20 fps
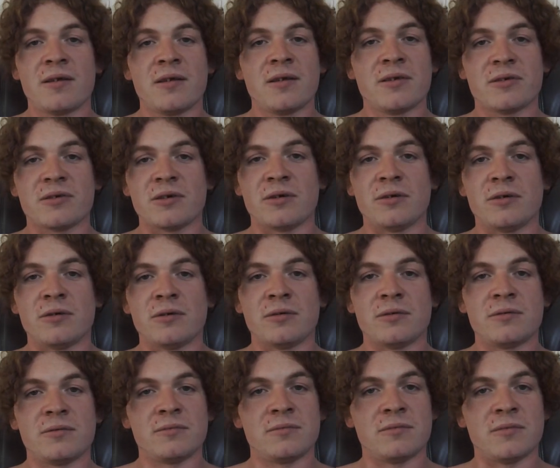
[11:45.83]

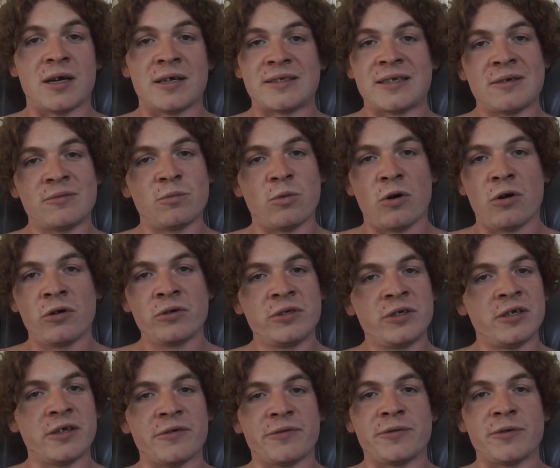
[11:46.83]
So I did warn
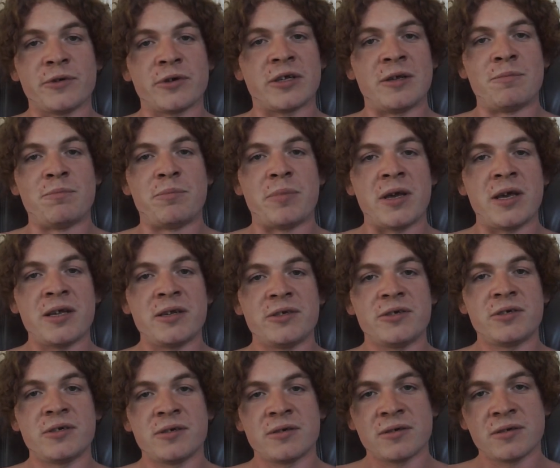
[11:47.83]
you, you fucking
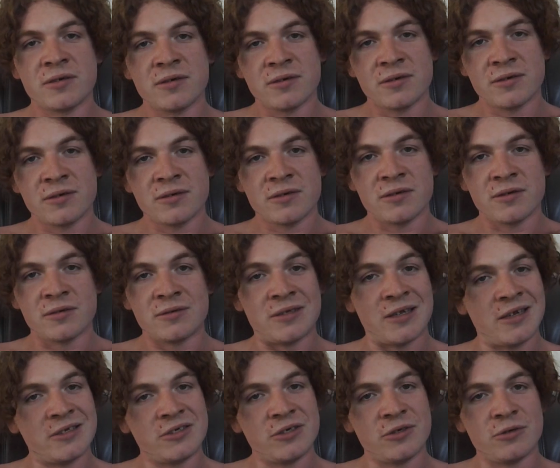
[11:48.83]
bitch.
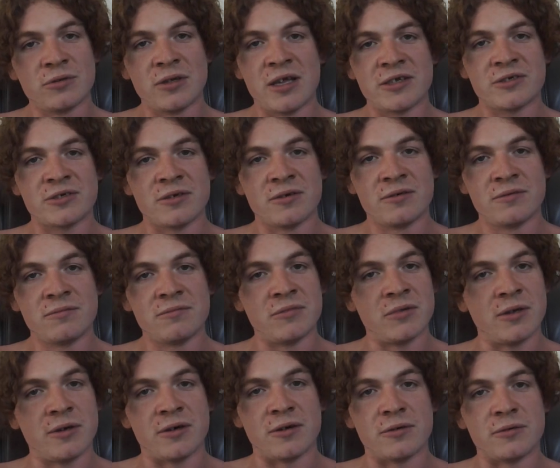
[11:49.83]
Did you listen?
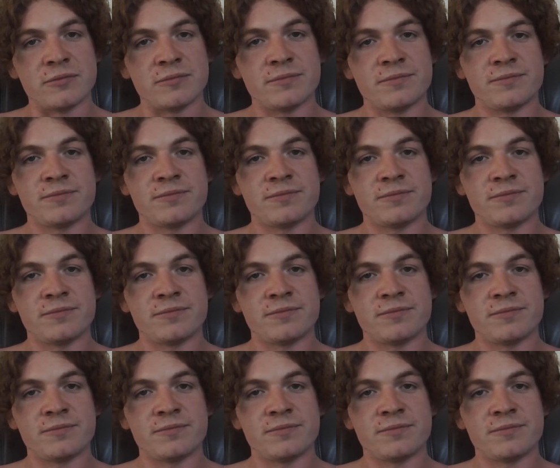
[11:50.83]
No.